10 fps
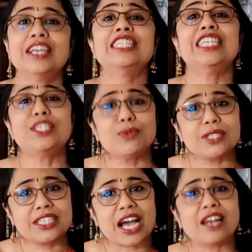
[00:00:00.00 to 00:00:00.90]
This was
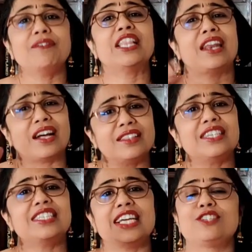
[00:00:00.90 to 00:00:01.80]
done with another
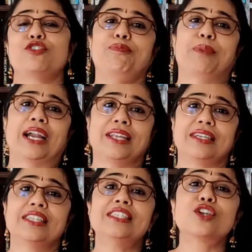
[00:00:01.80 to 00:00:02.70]
set of
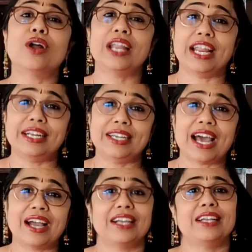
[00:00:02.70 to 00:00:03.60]
particles called
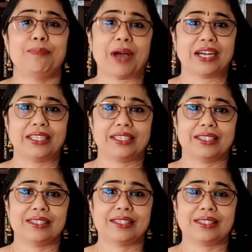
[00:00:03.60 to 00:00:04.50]
entangled
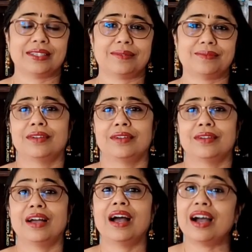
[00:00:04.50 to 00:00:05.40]
particles.
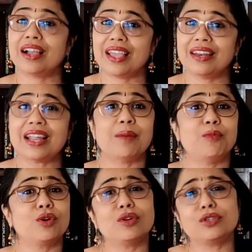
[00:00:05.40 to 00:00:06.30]
Again, I'm
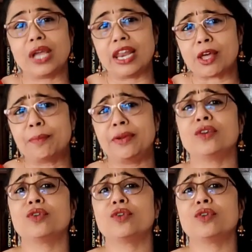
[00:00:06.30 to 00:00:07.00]
not going to elaborate